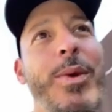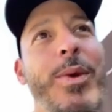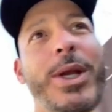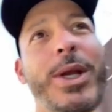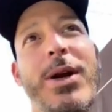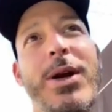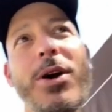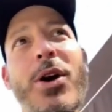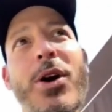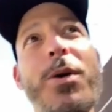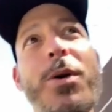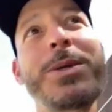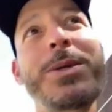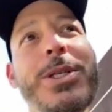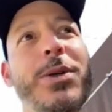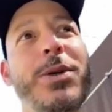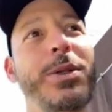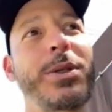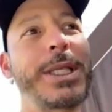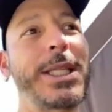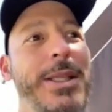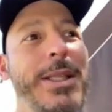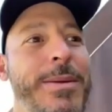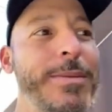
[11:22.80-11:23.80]
we are
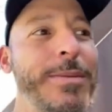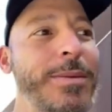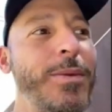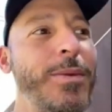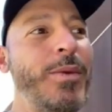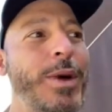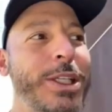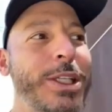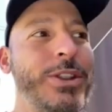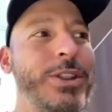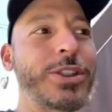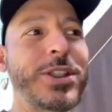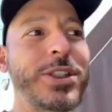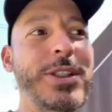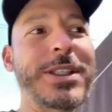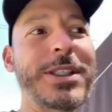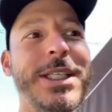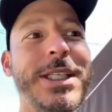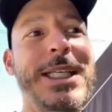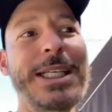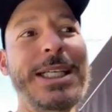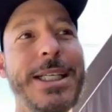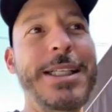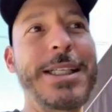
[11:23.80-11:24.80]
homeschooling them,
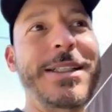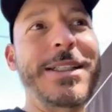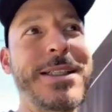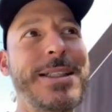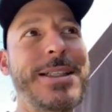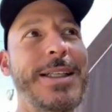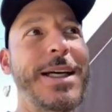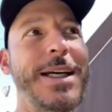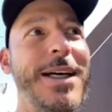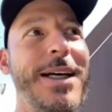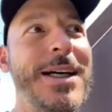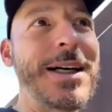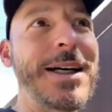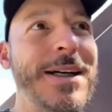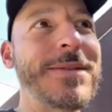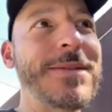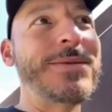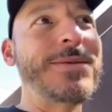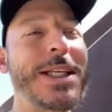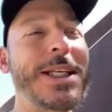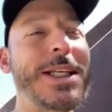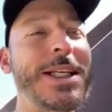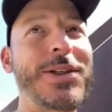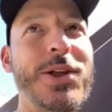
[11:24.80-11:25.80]
which is
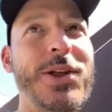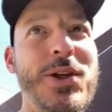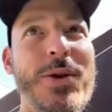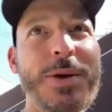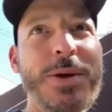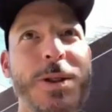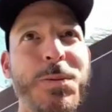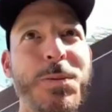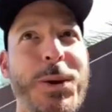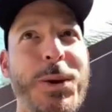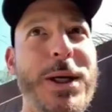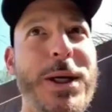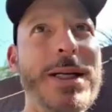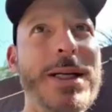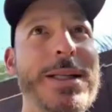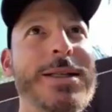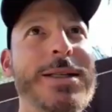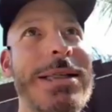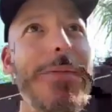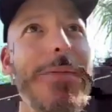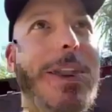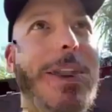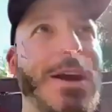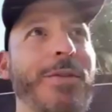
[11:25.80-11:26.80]
uh, is a new
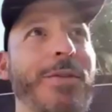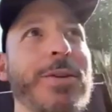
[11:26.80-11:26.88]
experience.